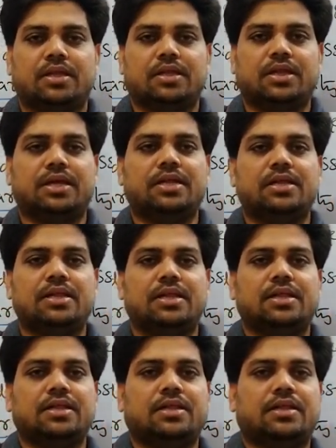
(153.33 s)
then
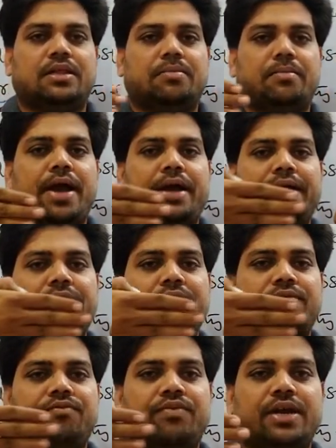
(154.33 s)
the magnetic
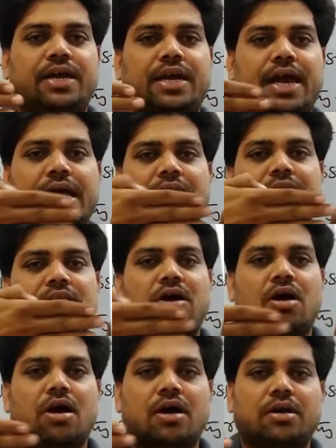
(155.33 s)
field lines
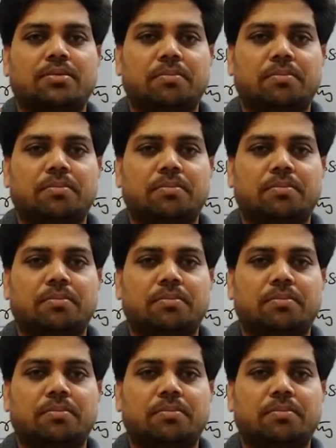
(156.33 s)
are